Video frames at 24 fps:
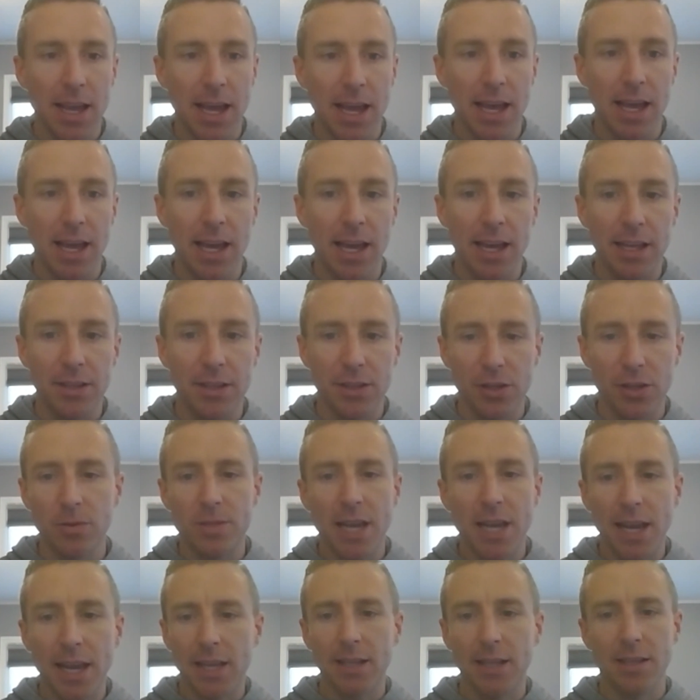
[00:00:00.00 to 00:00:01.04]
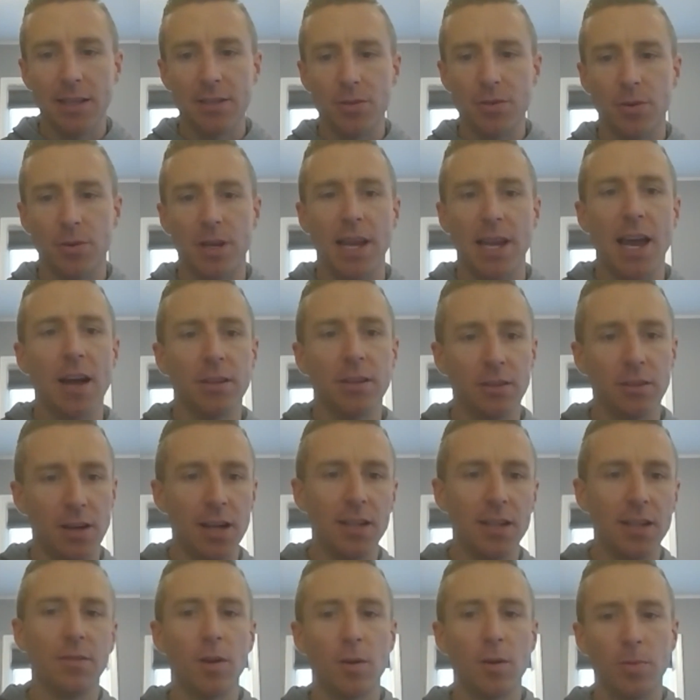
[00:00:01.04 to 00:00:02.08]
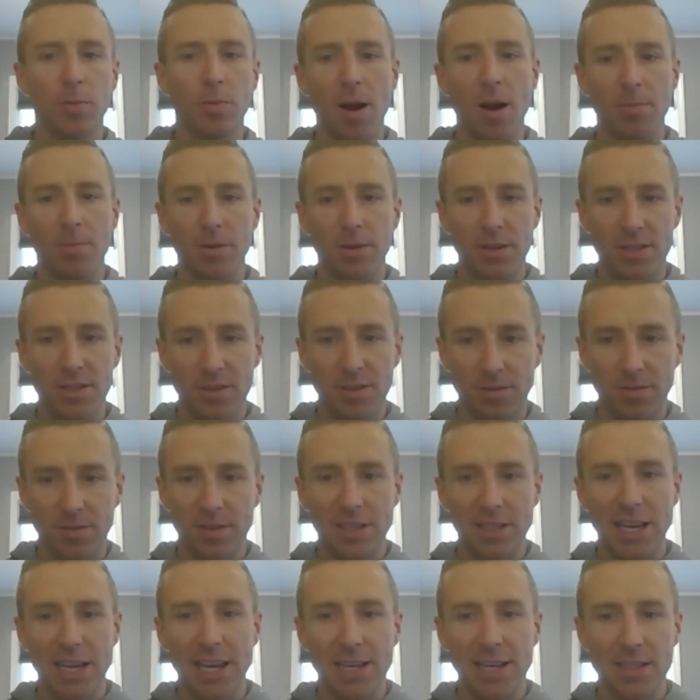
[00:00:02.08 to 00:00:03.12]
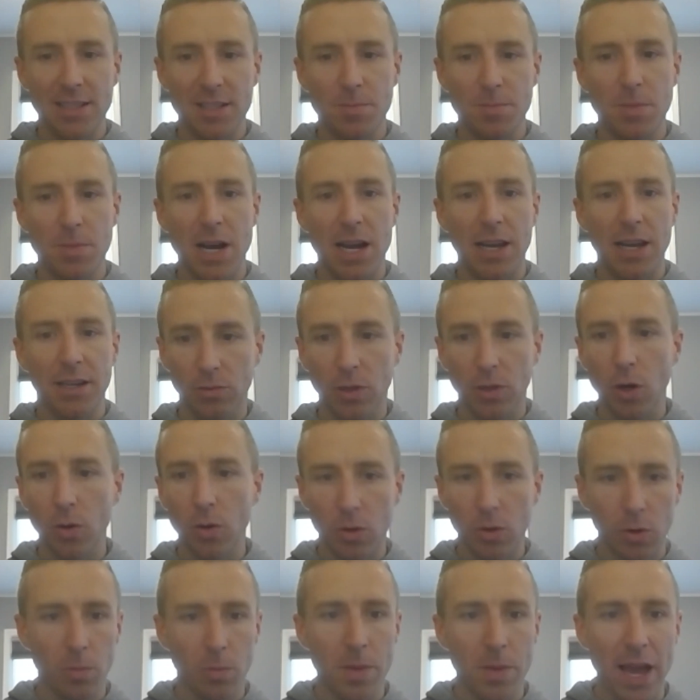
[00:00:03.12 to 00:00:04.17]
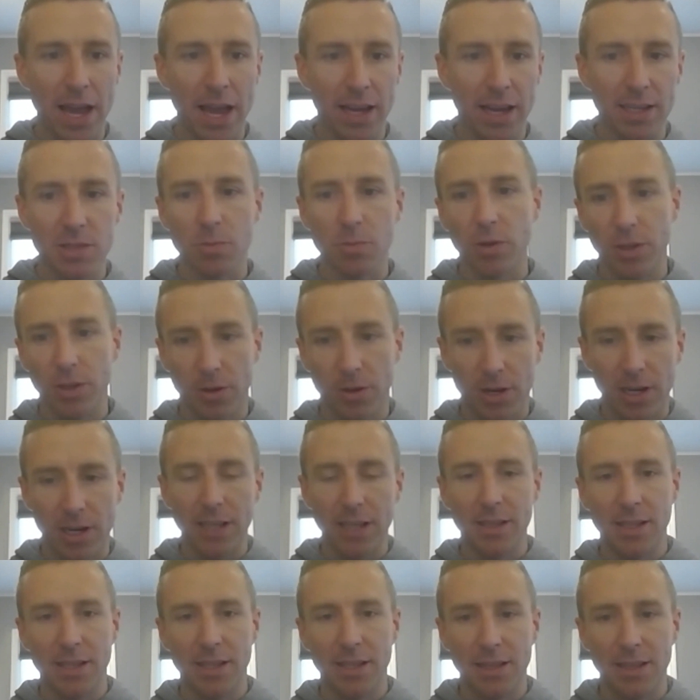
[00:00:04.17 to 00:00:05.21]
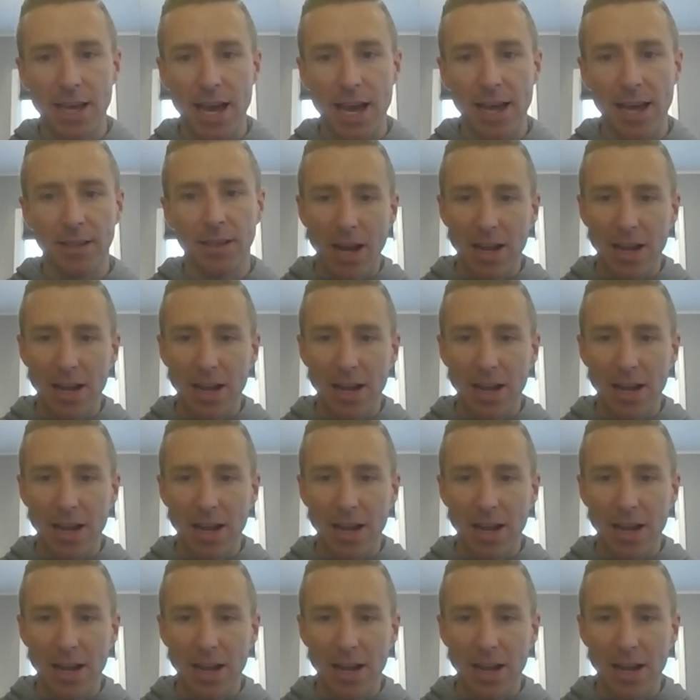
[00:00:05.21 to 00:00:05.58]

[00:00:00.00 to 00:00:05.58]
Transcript: And taking into account, a lot of our properties are financed by local banks where you're getting in that.